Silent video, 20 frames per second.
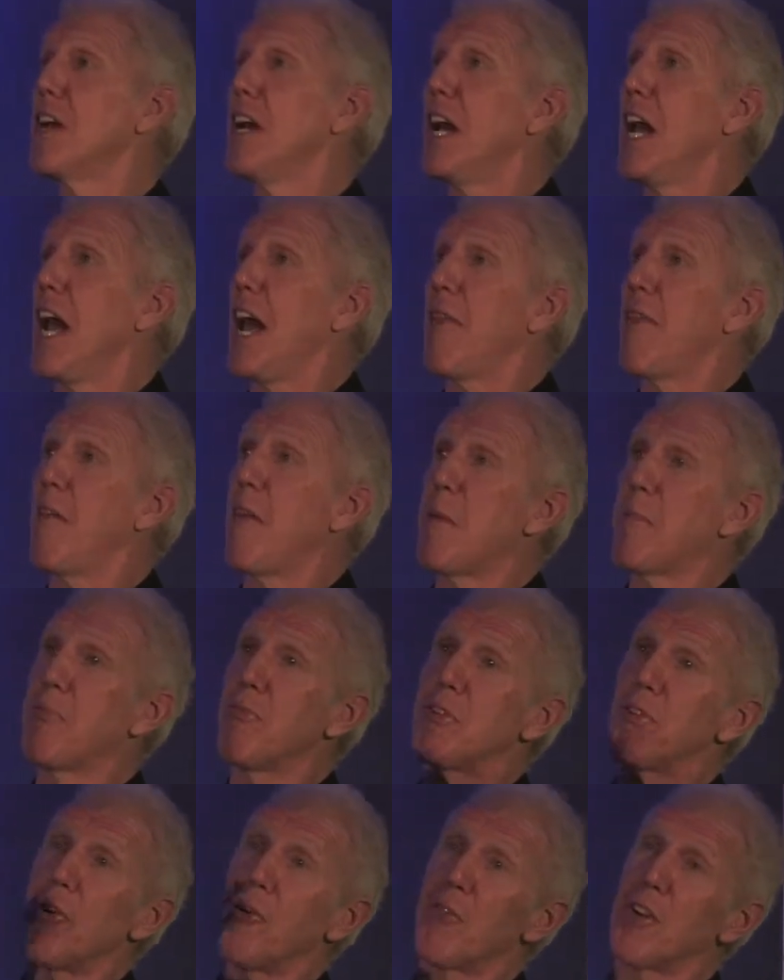And then they put
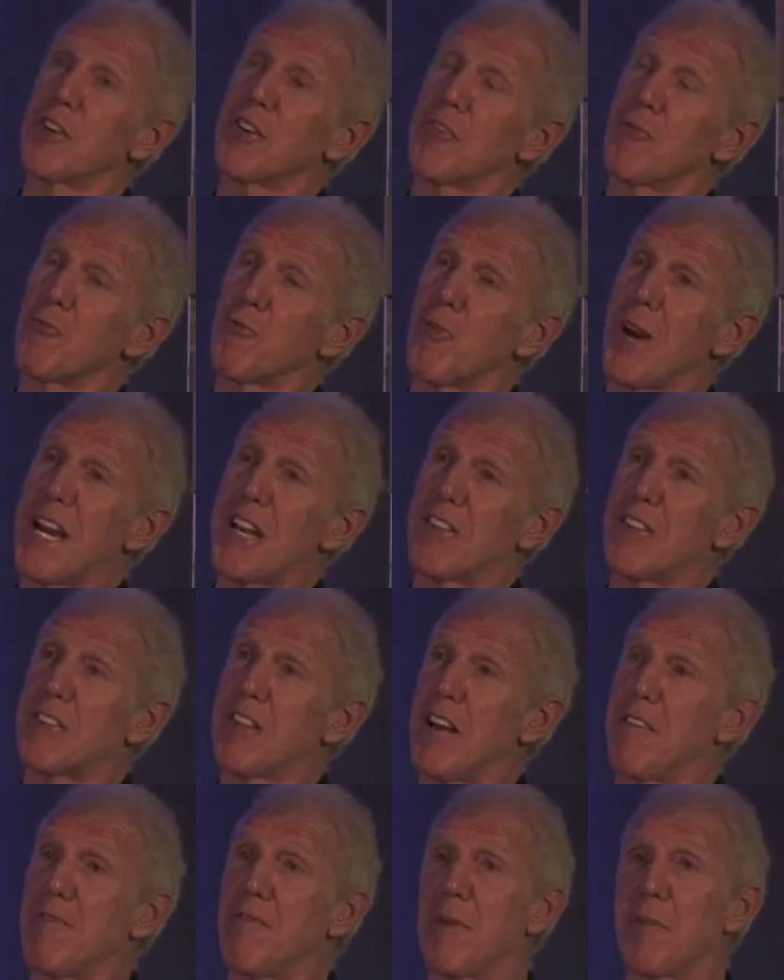all this great
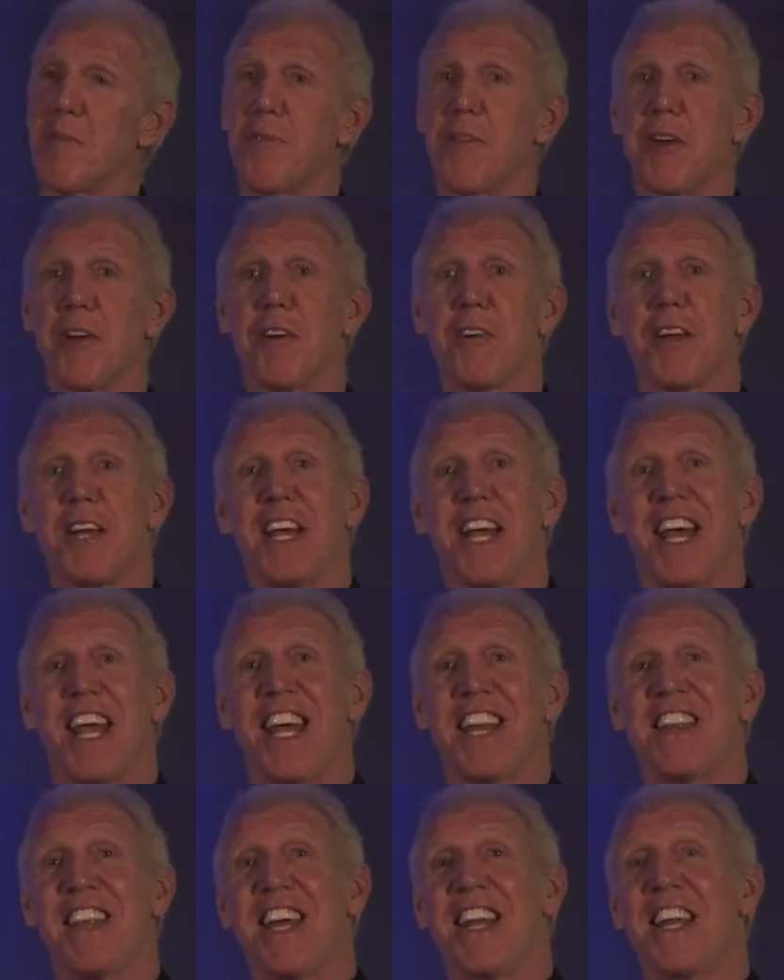stuff up there,
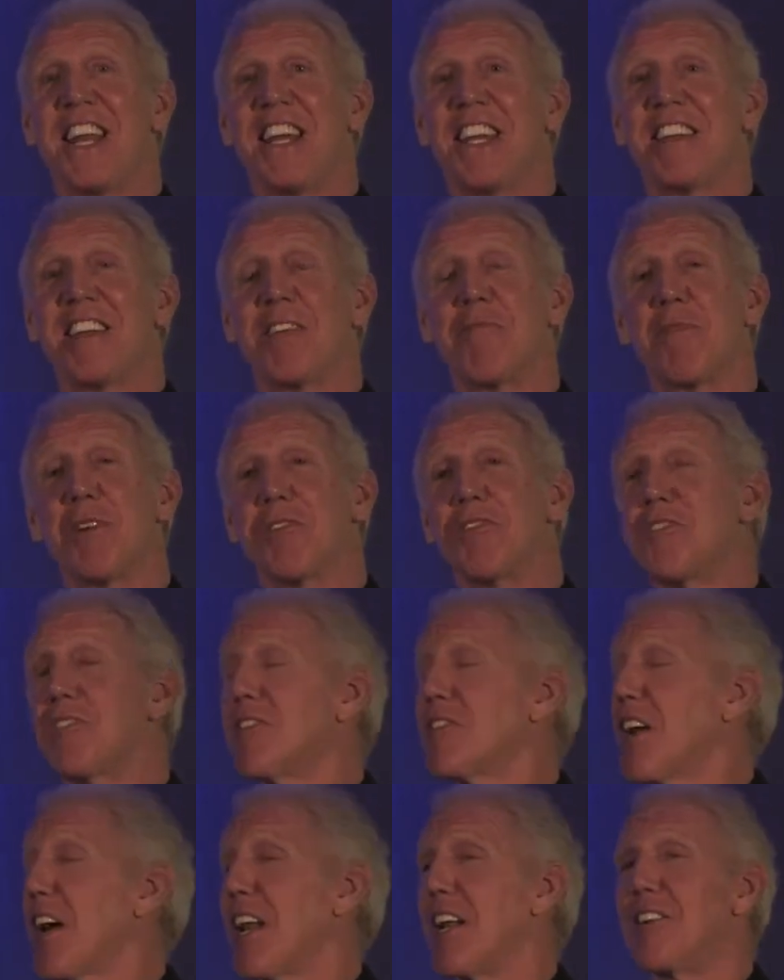and then he said, Bill, you just
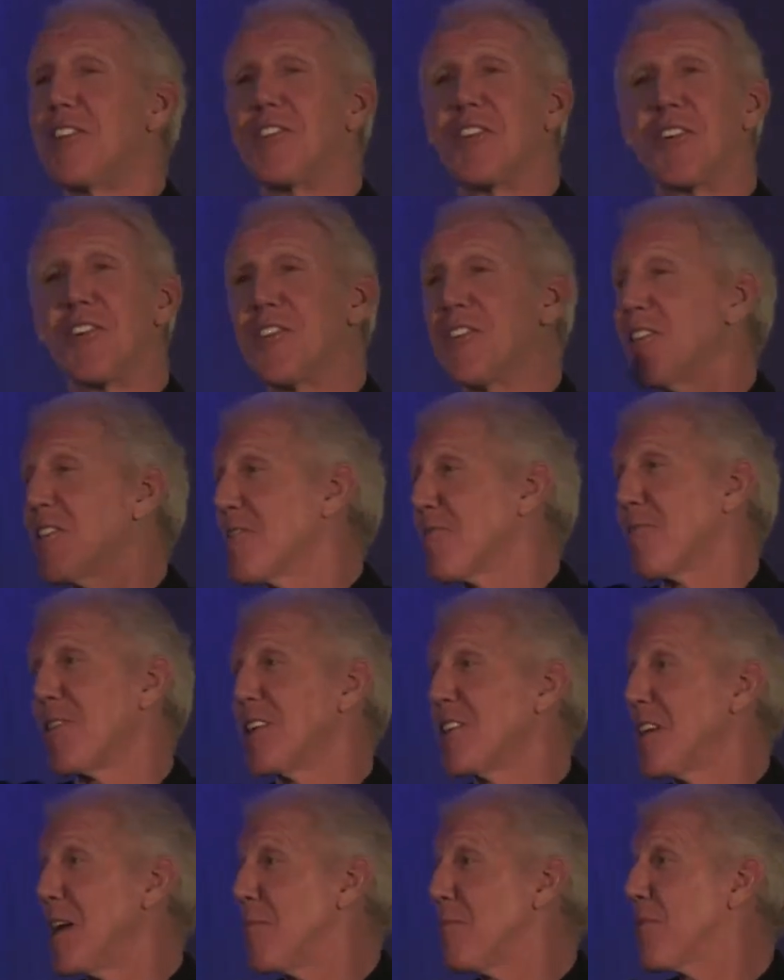got to turn the switch.
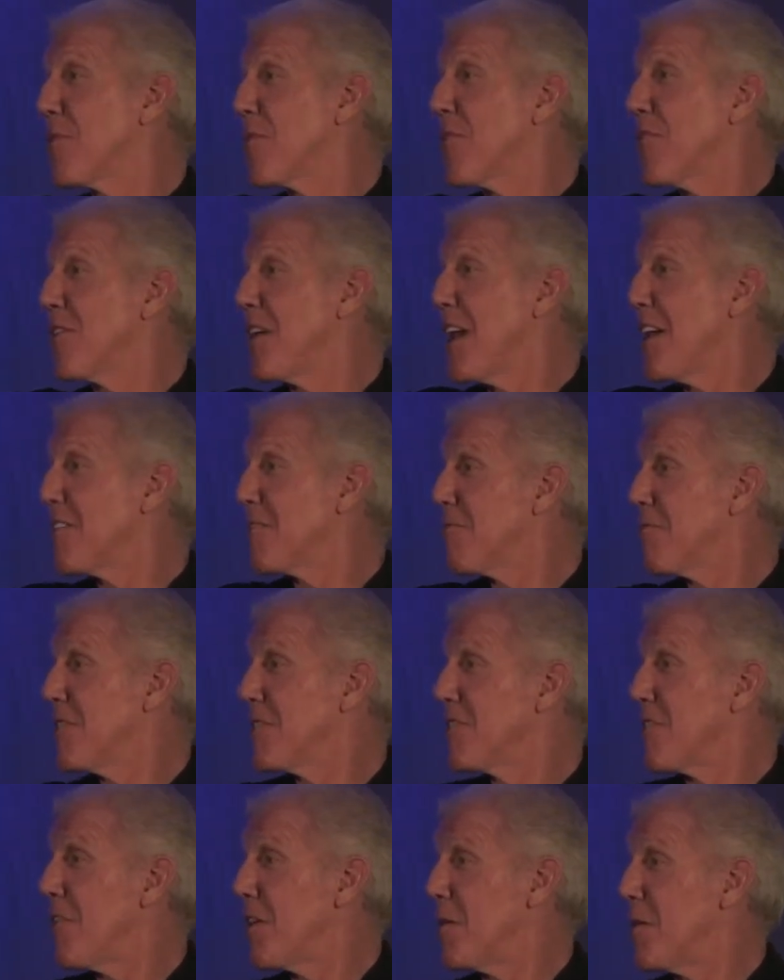And I've turned that switch
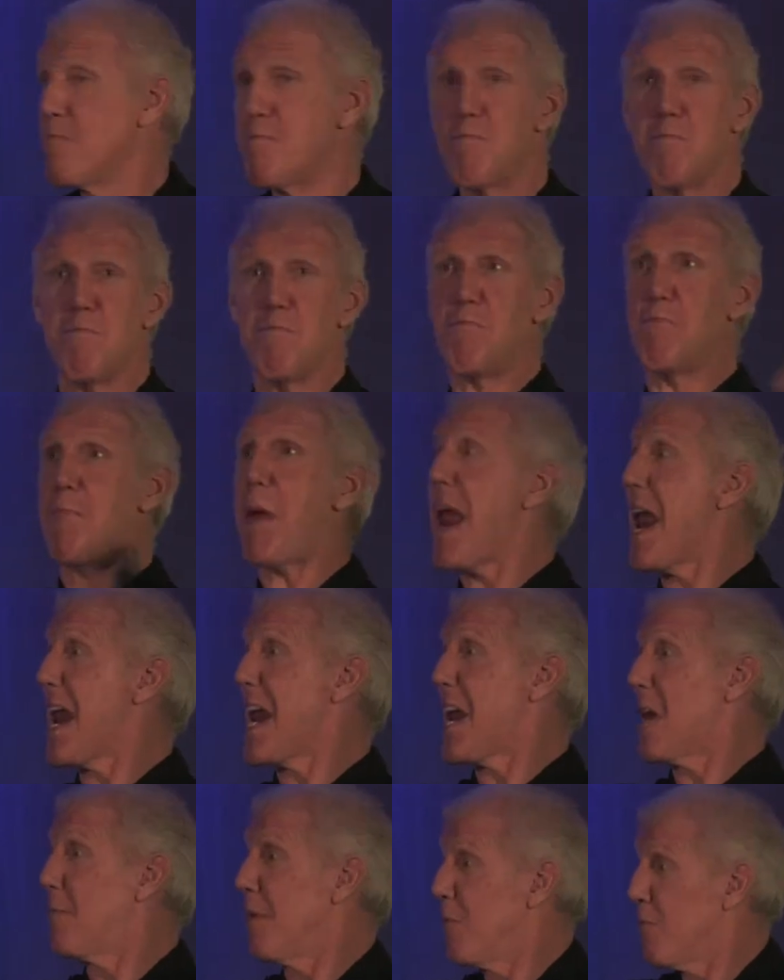on.
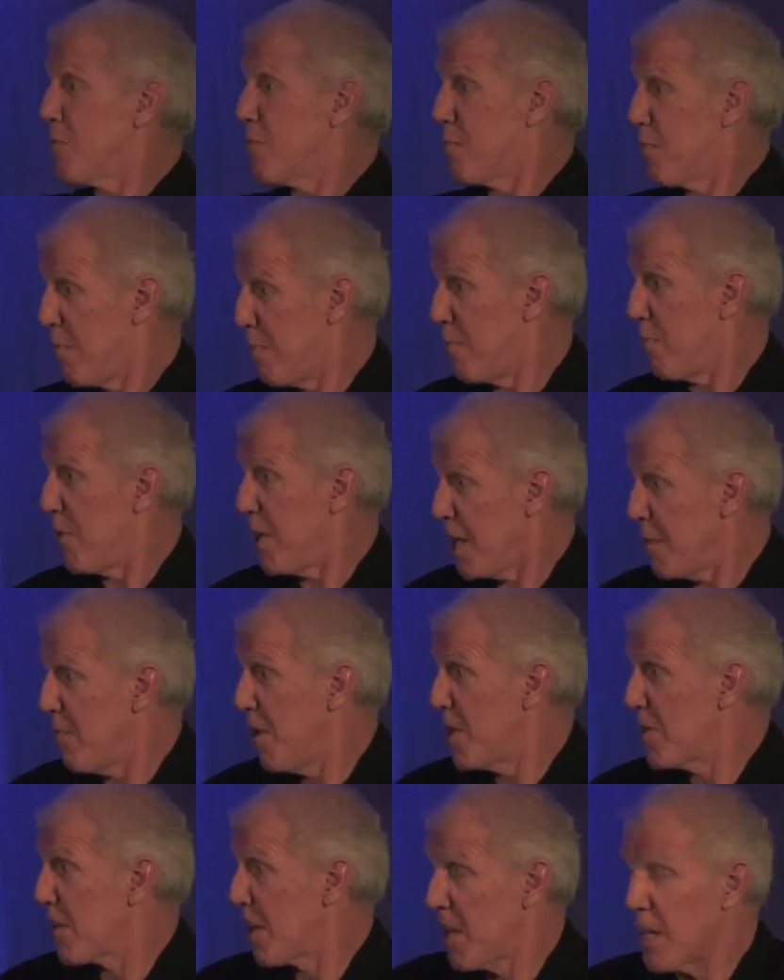Bam! It was pretty
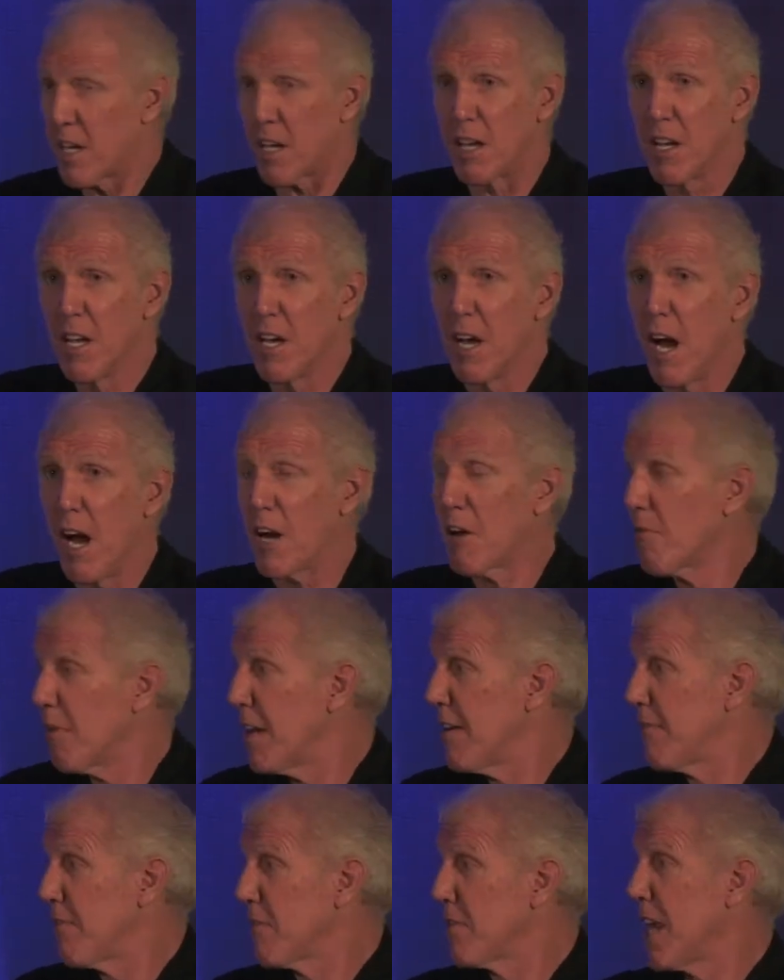much like a, a
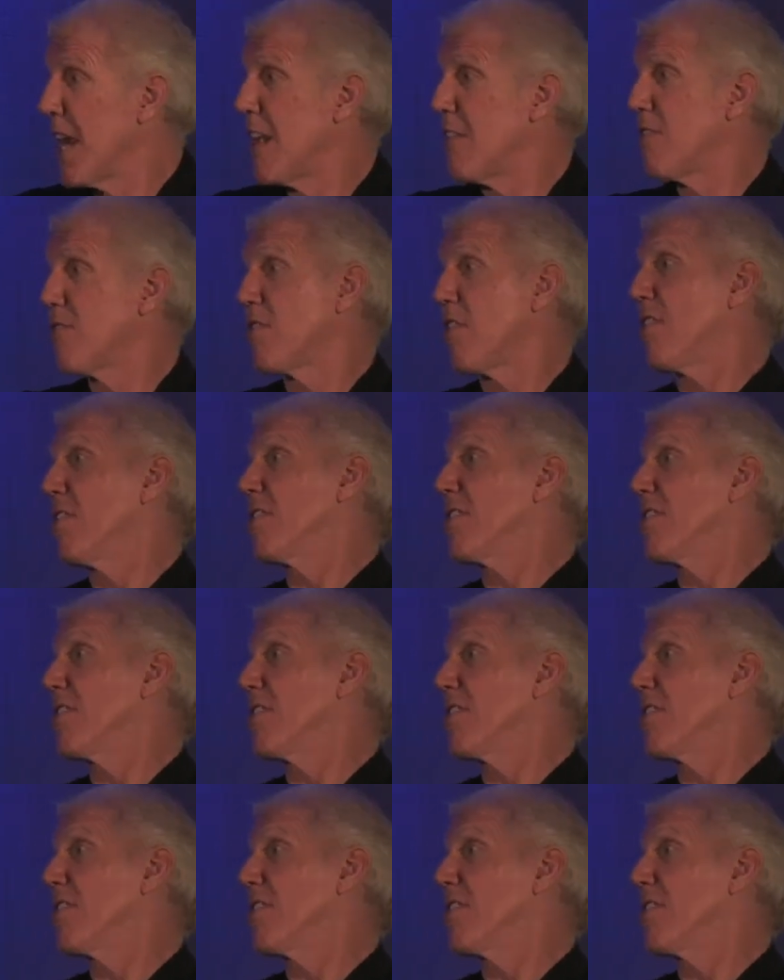Grateful Dead started, uh,